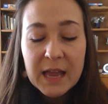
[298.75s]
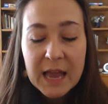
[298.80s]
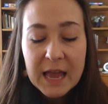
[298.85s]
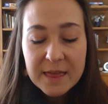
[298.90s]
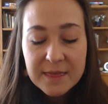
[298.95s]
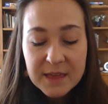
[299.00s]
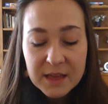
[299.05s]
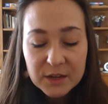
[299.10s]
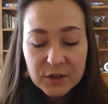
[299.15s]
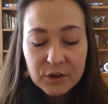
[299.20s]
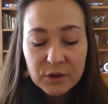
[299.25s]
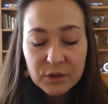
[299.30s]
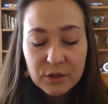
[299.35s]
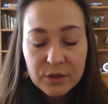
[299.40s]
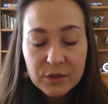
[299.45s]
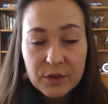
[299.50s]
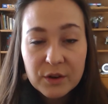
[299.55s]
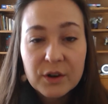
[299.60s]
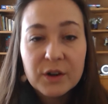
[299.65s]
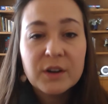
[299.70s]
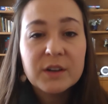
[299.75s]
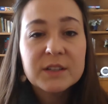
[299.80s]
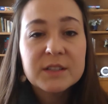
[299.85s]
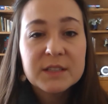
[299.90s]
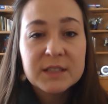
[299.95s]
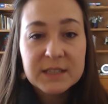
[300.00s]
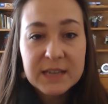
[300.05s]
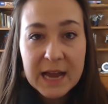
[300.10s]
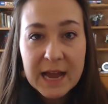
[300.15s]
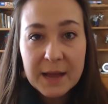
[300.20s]
And then your third
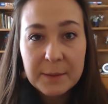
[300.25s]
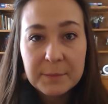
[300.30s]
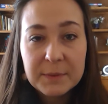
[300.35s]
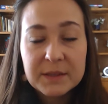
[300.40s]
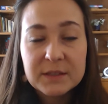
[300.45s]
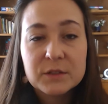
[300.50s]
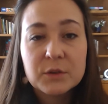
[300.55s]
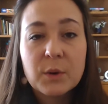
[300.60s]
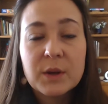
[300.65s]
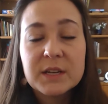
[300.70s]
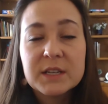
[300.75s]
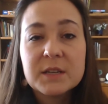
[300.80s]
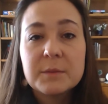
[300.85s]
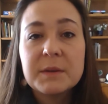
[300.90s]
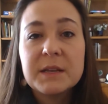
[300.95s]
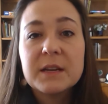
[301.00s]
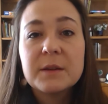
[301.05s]
step is going to be